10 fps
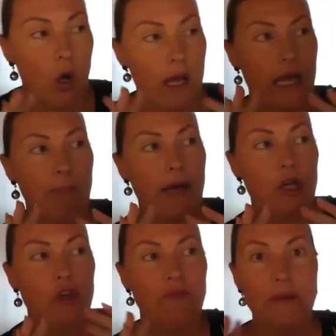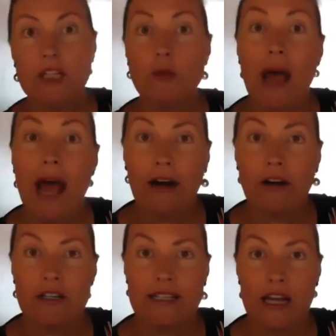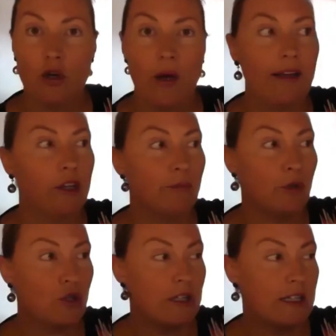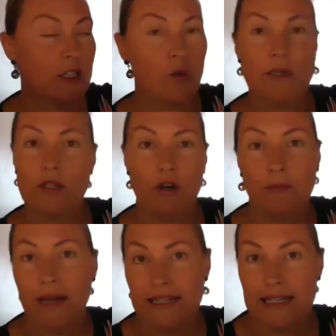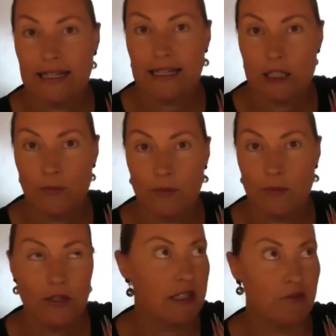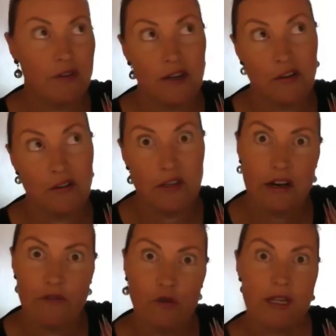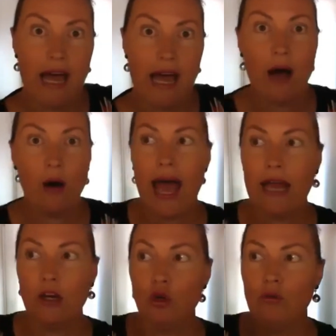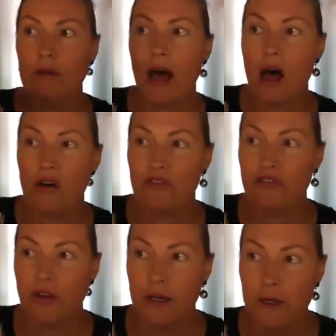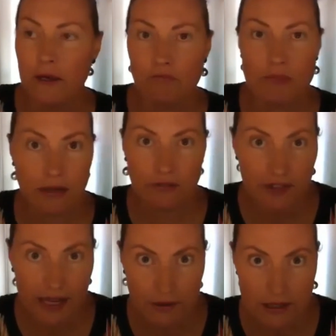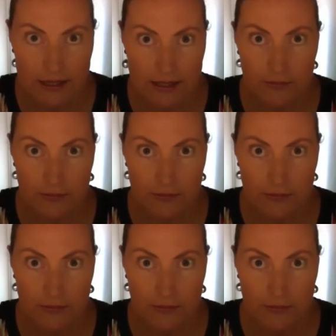But you've been to Paris and you had the most exquisite romantic experience in front of the Eiffel Tower, and you love sunflowers.